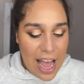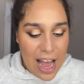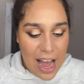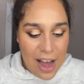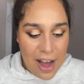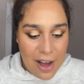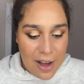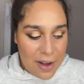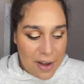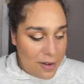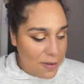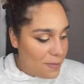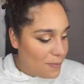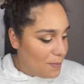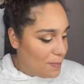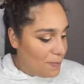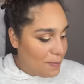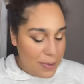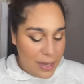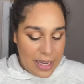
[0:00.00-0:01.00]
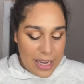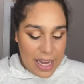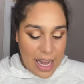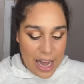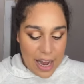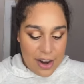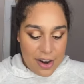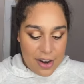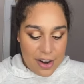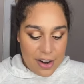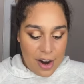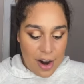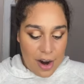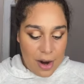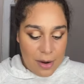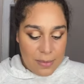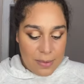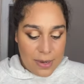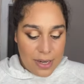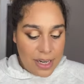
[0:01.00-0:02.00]
Um, but yeah, I heard
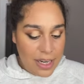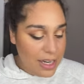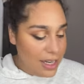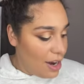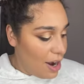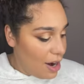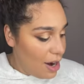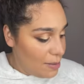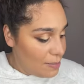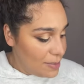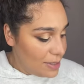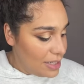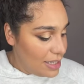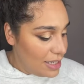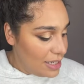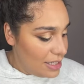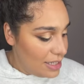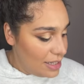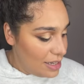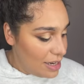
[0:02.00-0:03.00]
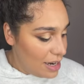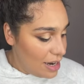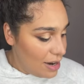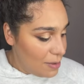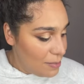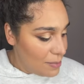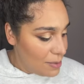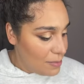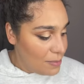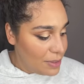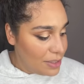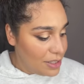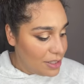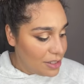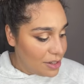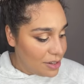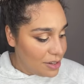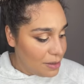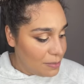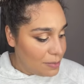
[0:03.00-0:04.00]
Aubrey Aubrey did Aubrey was
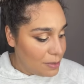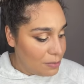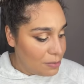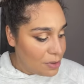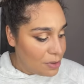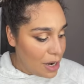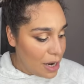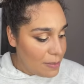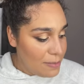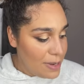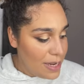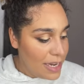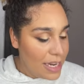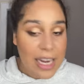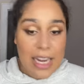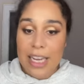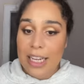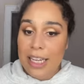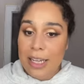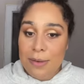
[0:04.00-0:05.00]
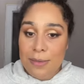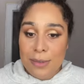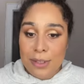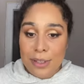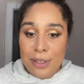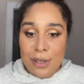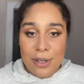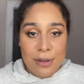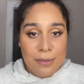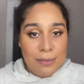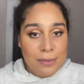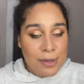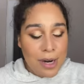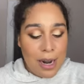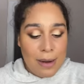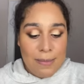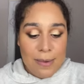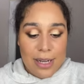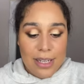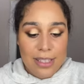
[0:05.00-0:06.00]
stirring up some drama, and Kaylee was stirring up
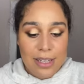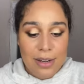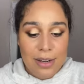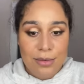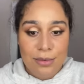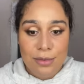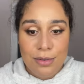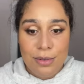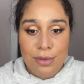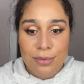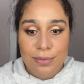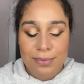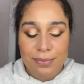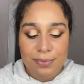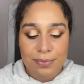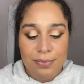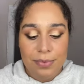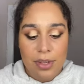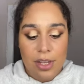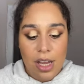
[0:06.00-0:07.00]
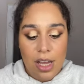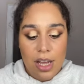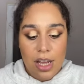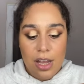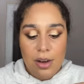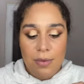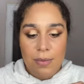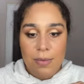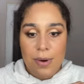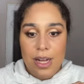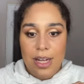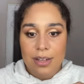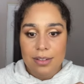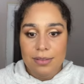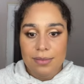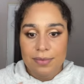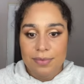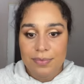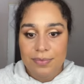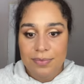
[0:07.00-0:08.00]
drama. I said, ooh,
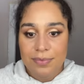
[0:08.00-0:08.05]
well,